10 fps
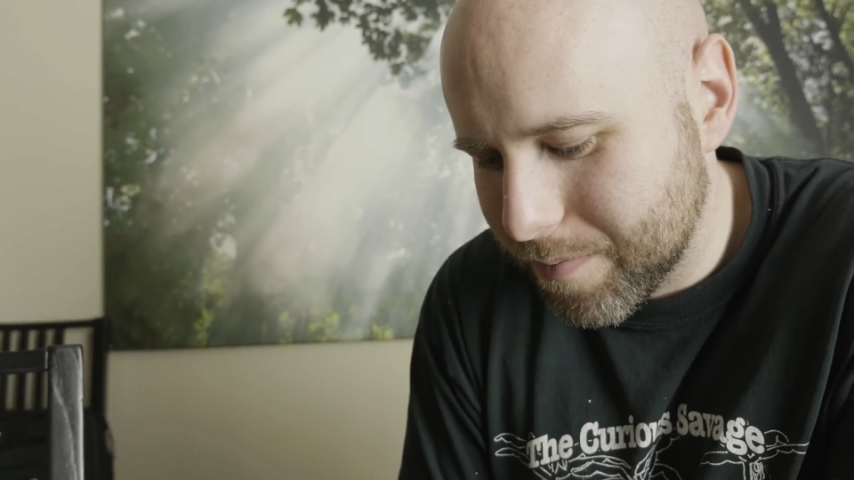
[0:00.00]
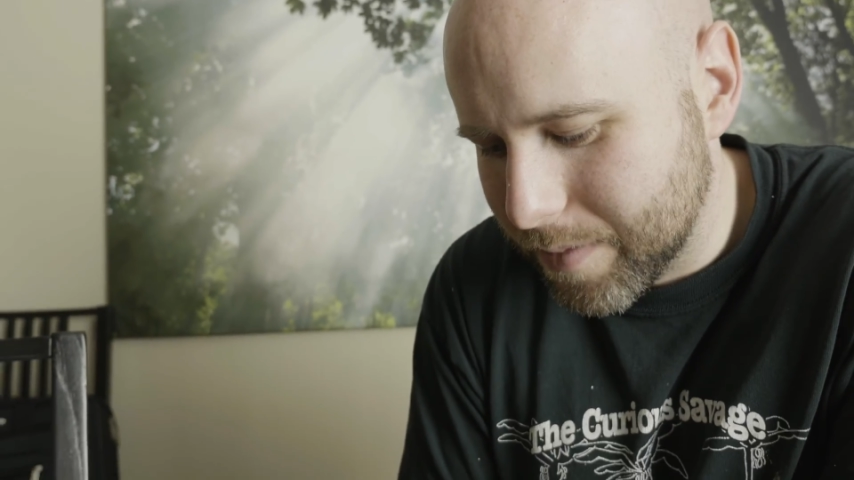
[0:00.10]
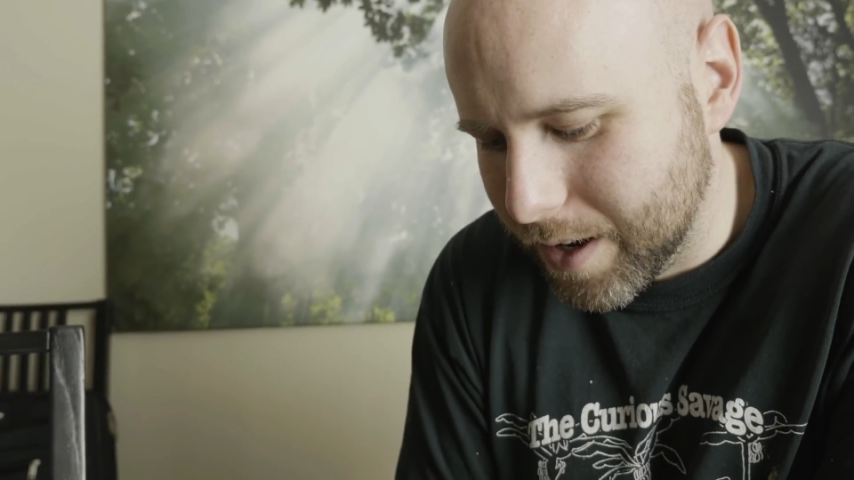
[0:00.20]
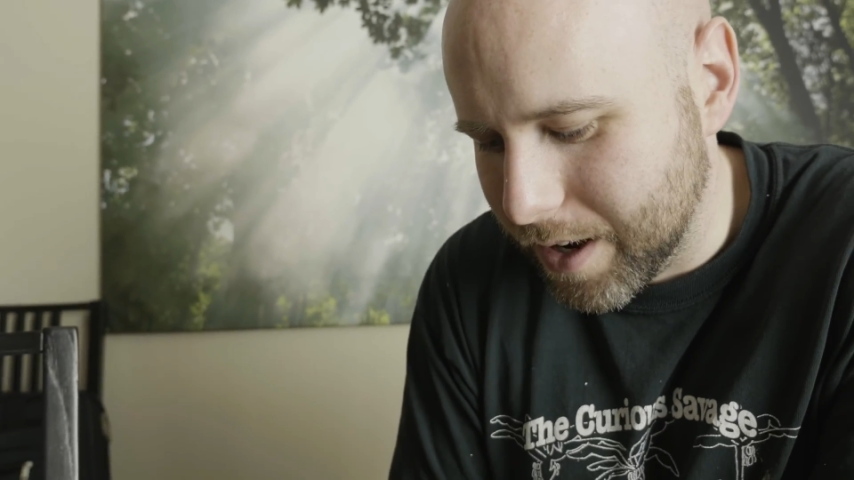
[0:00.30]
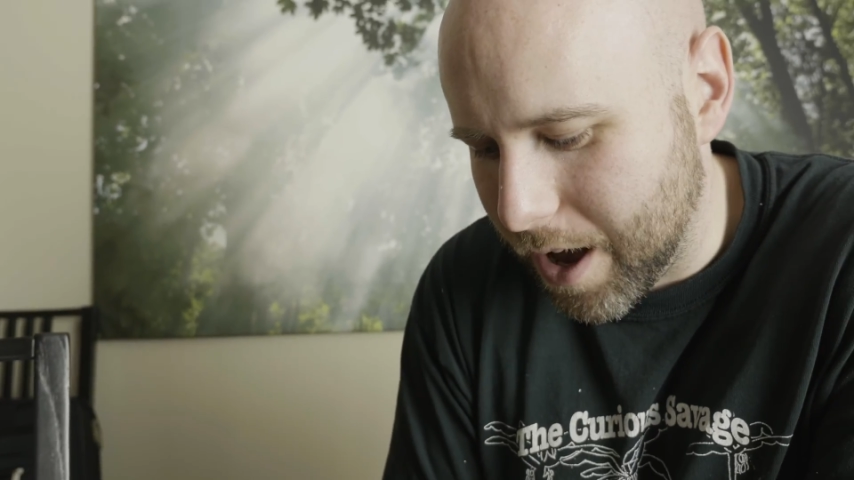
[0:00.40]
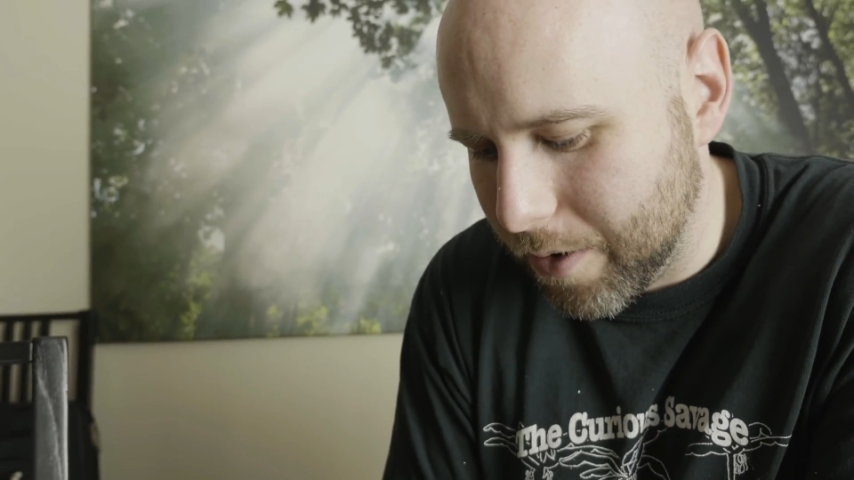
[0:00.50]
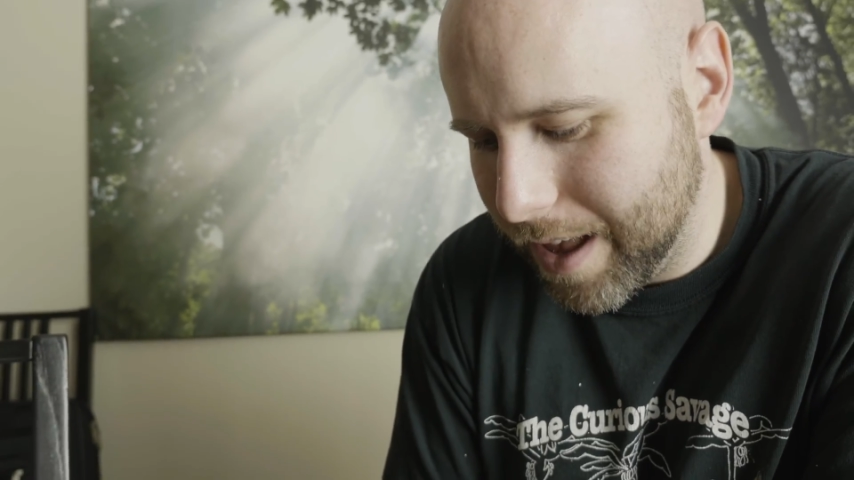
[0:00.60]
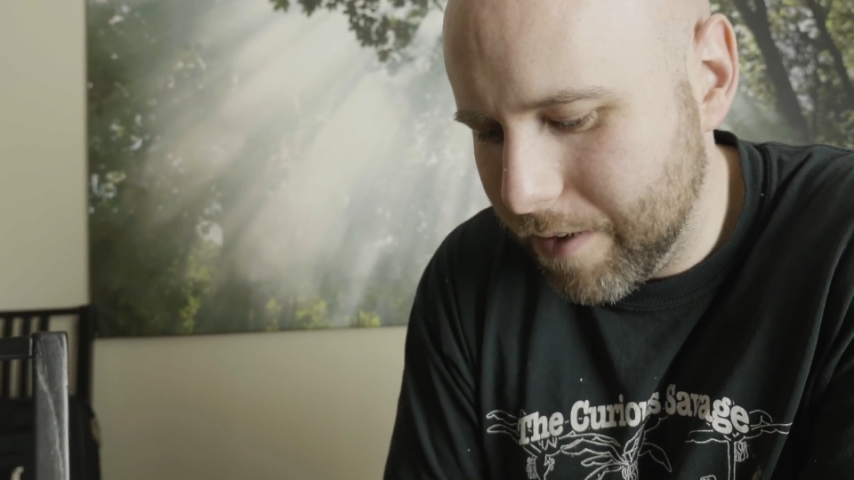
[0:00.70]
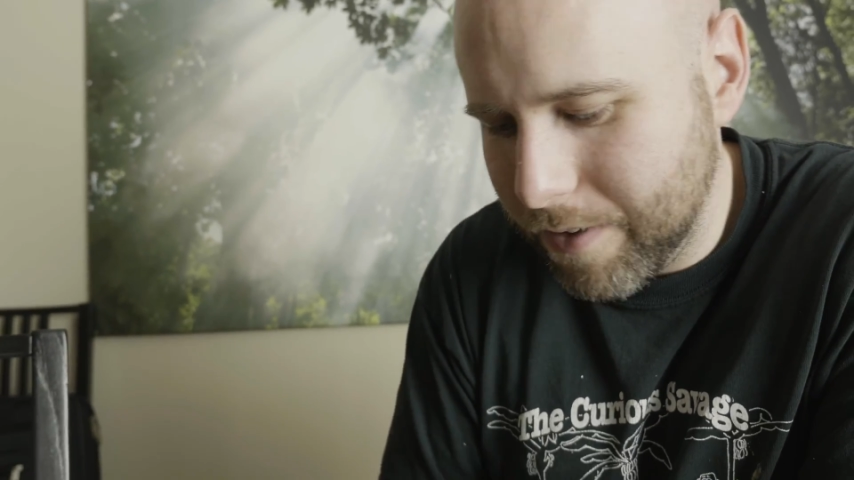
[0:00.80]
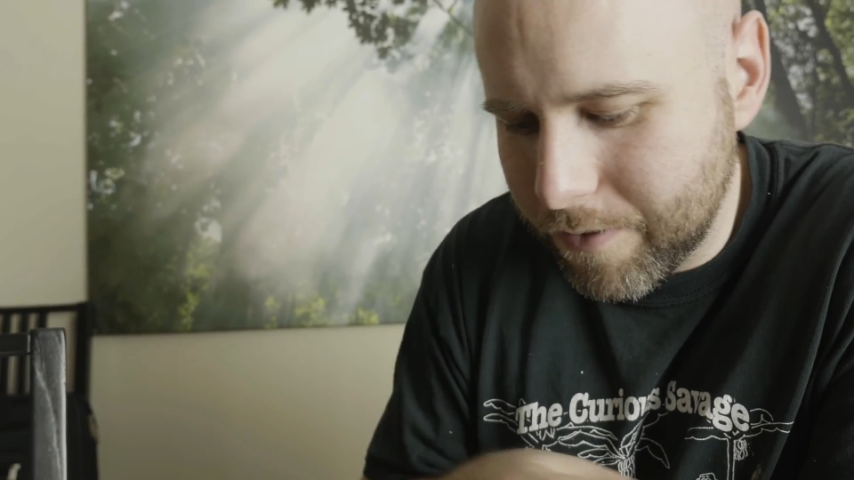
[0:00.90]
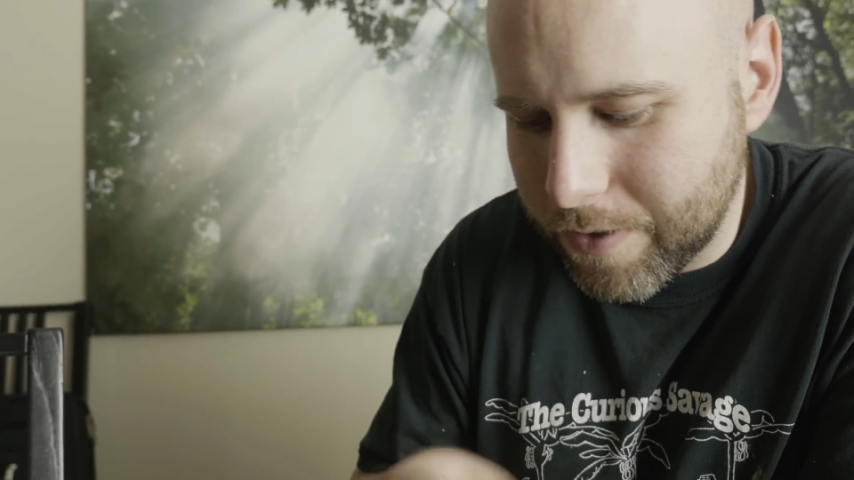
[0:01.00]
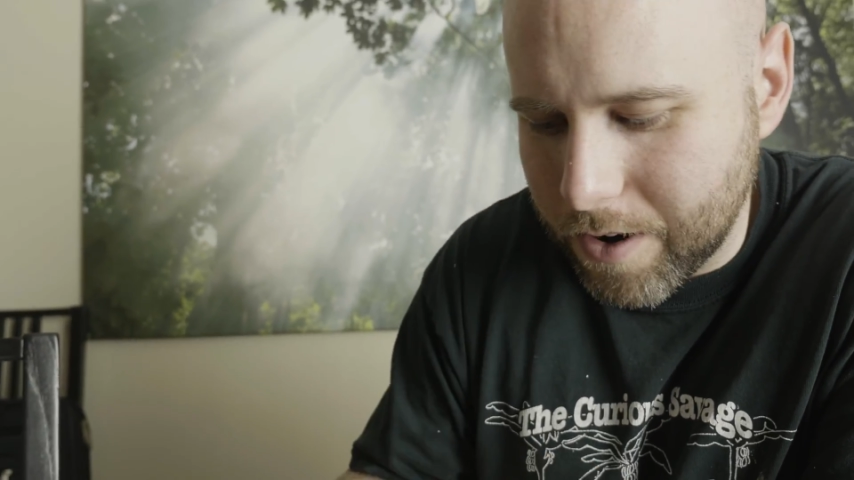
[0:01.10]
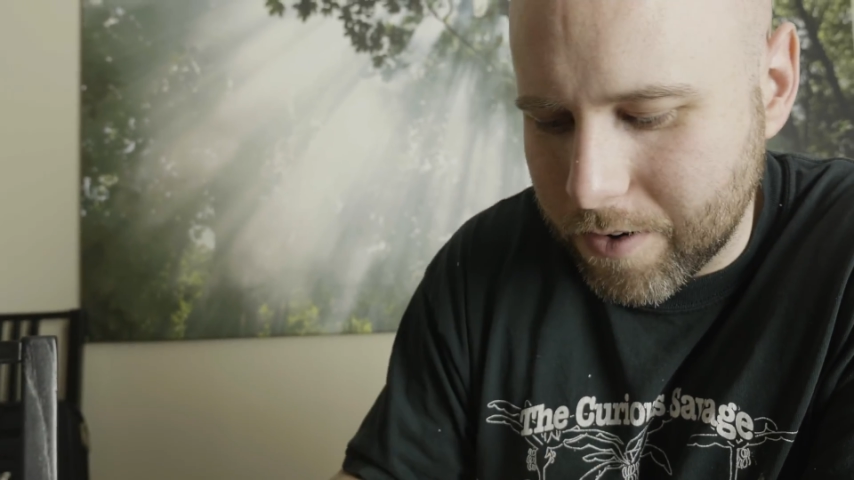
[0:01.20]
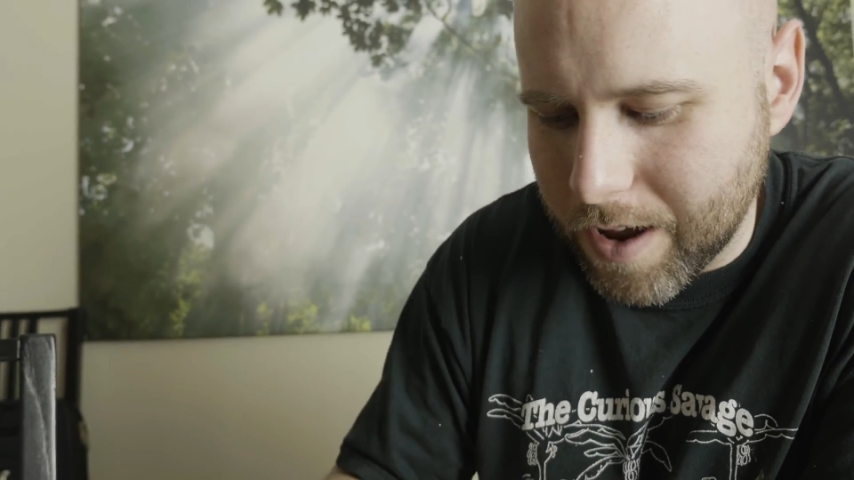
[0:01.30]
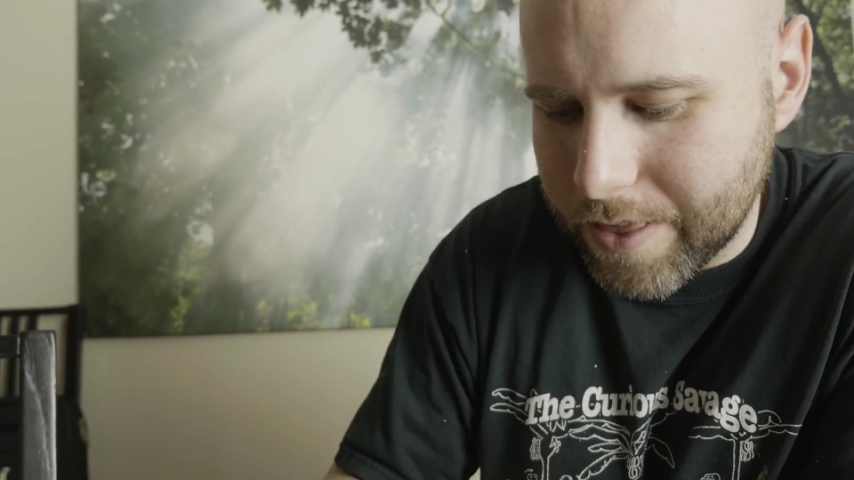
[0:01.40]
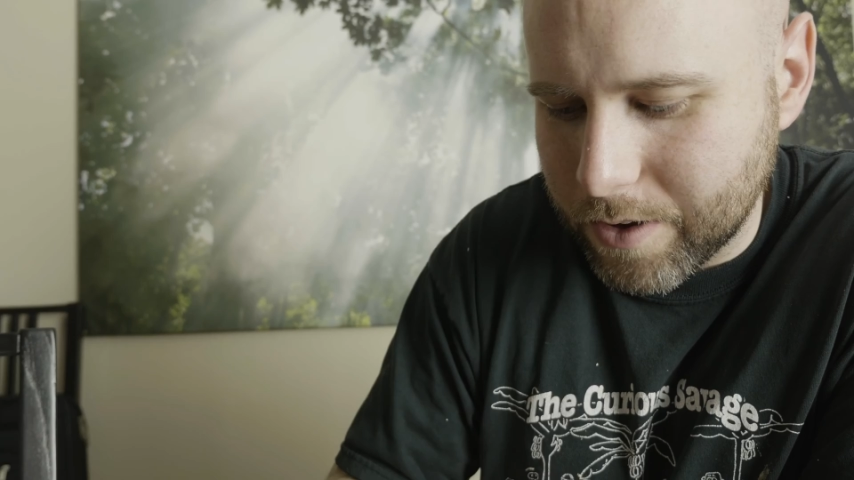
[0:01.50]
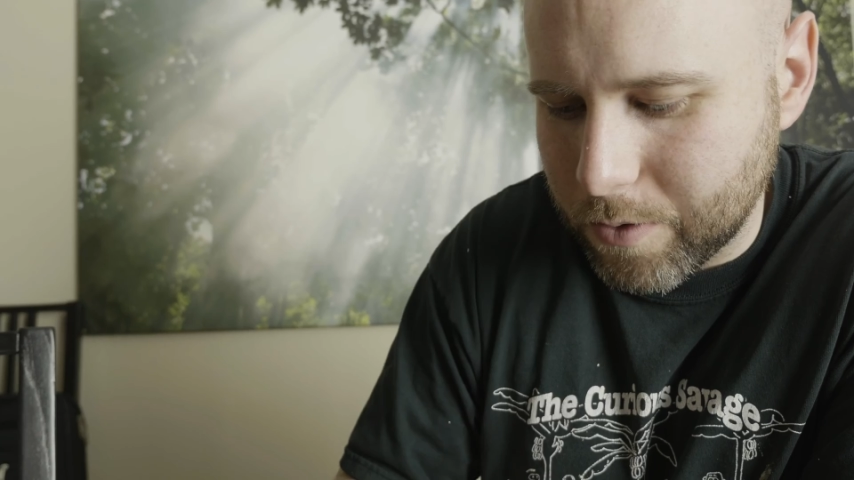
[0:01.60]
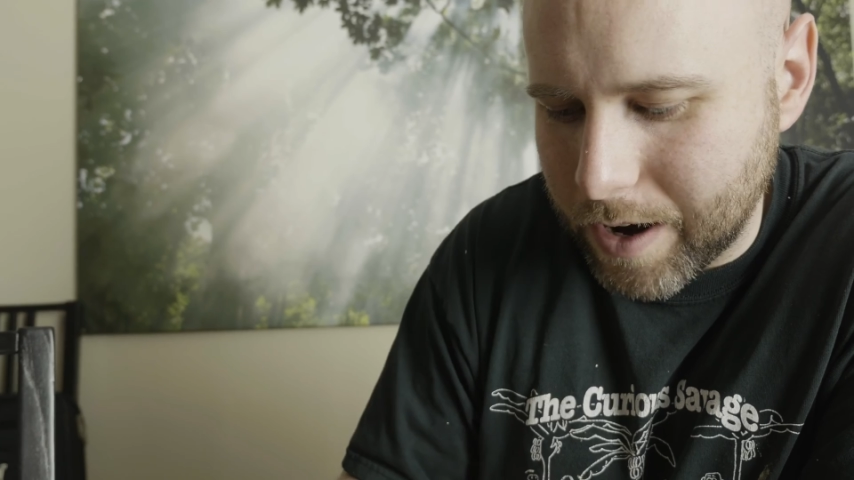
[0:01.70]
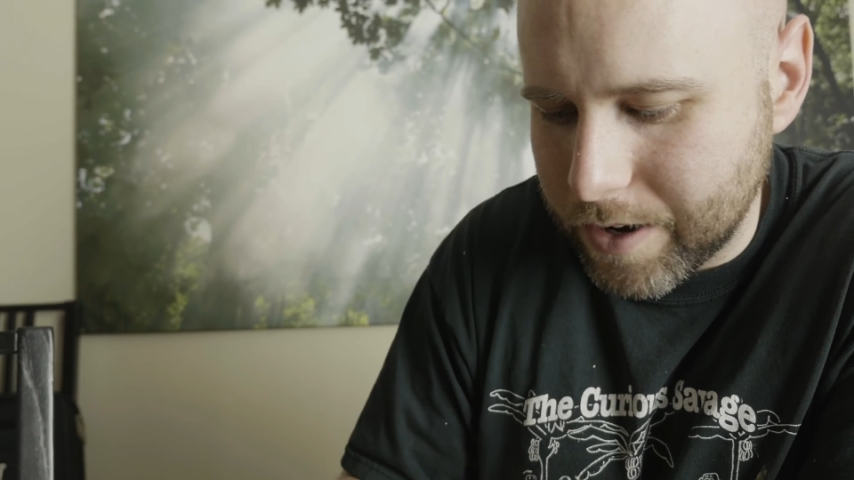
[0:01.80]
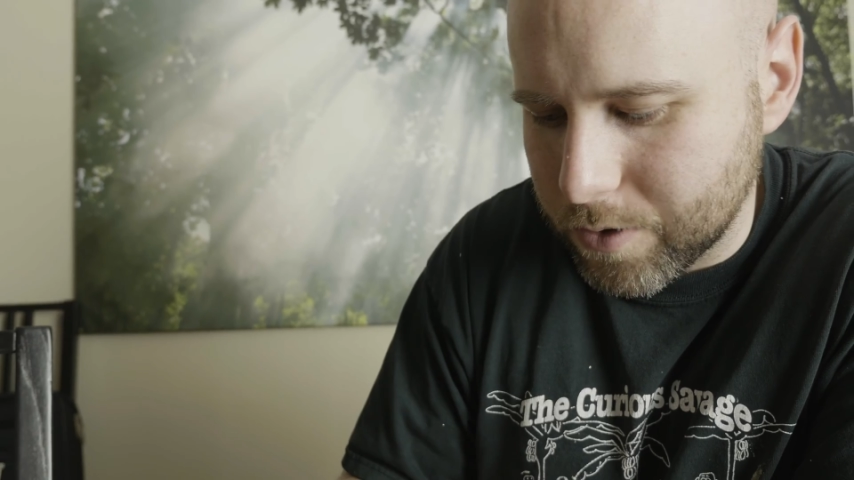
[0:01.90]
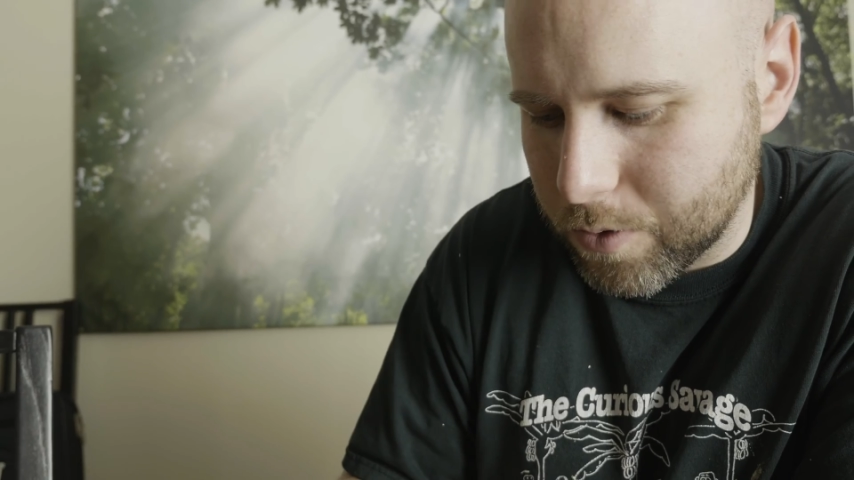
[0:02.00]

Yeah. You know, even if they're not the greatest